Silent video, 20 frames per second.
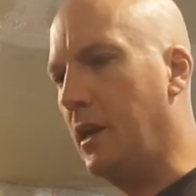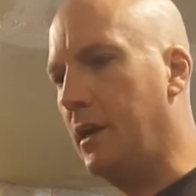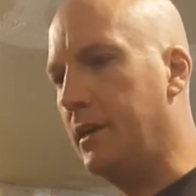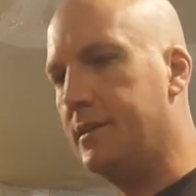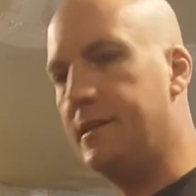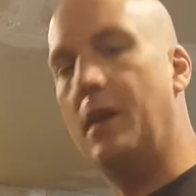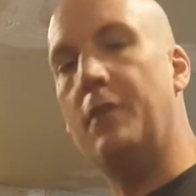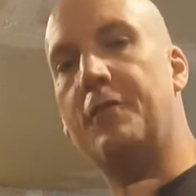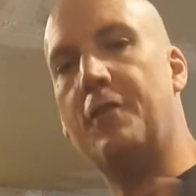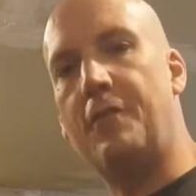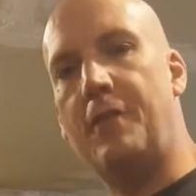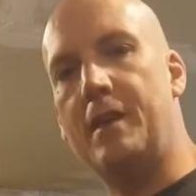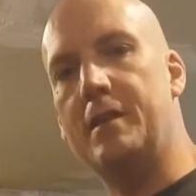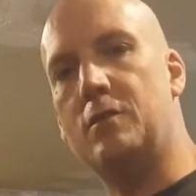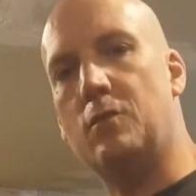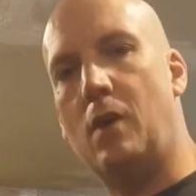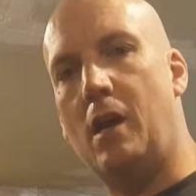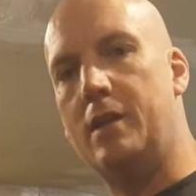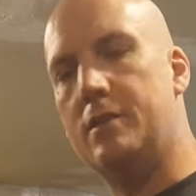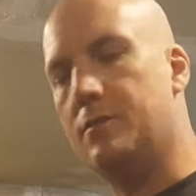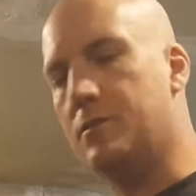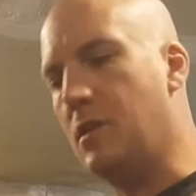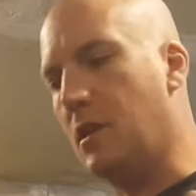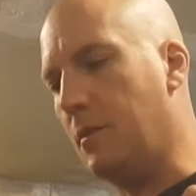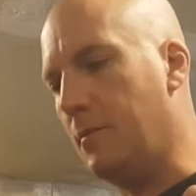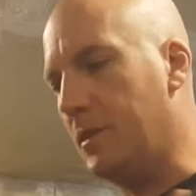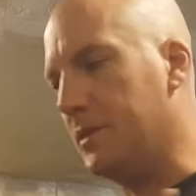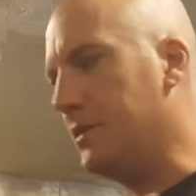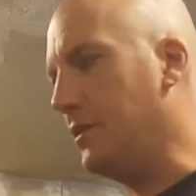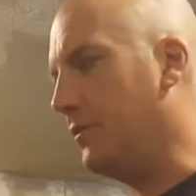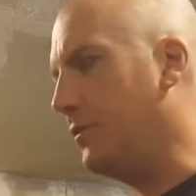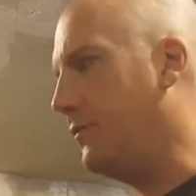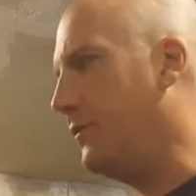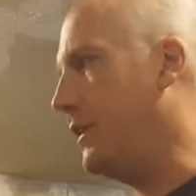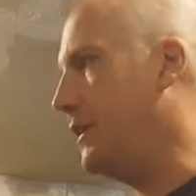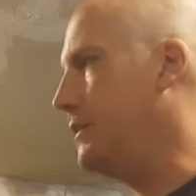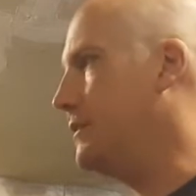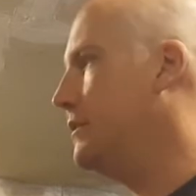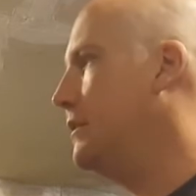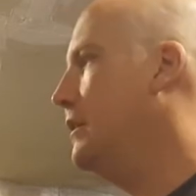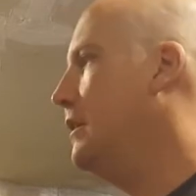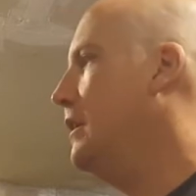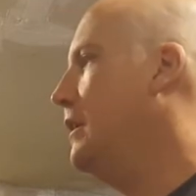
self-defense wise, we're talking about self-defense